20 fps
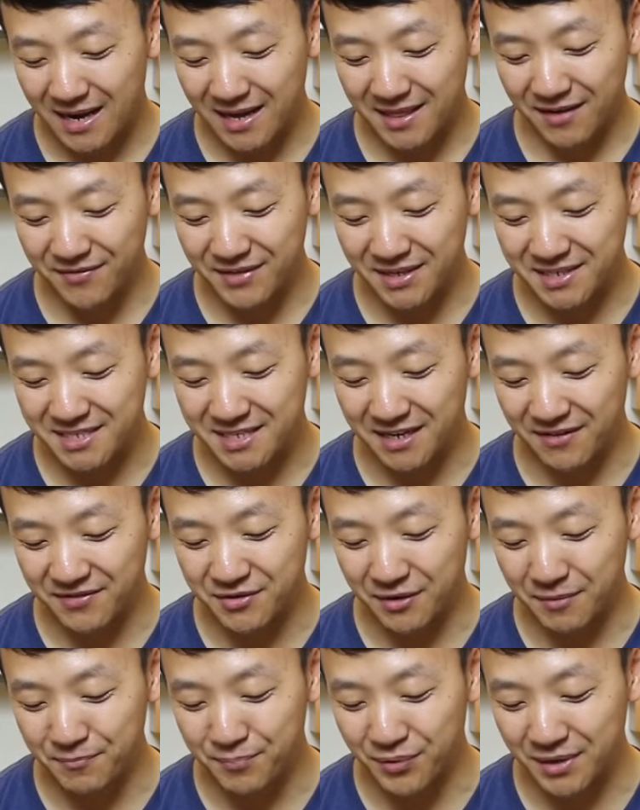I love this stuff,
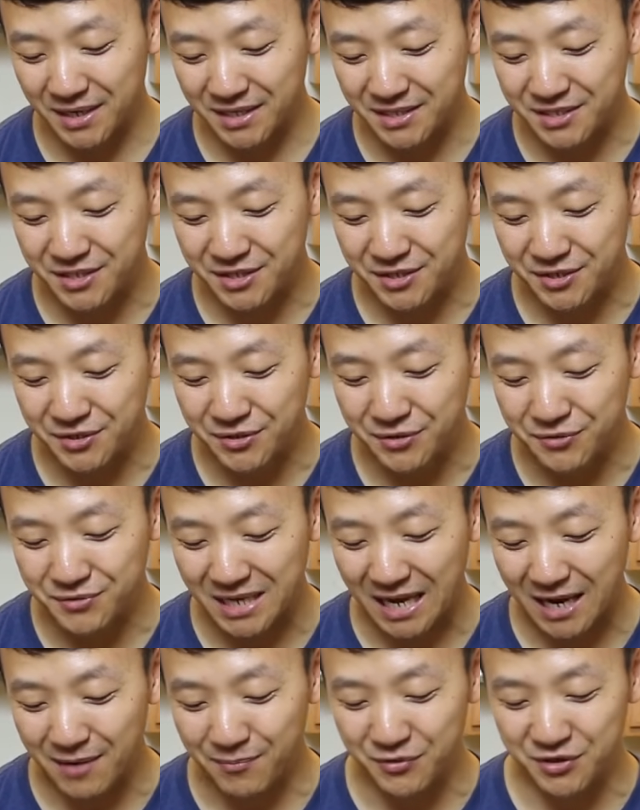so I'm putting 2
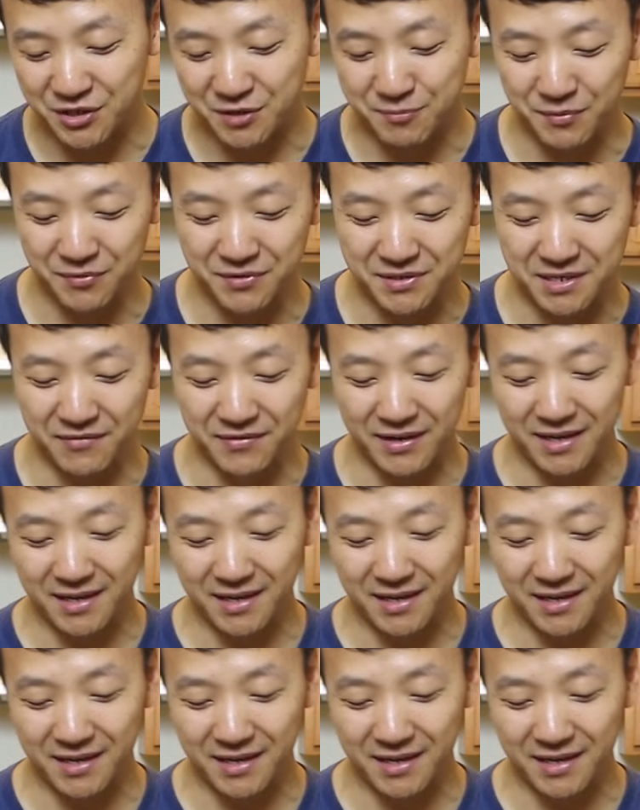tablespoons of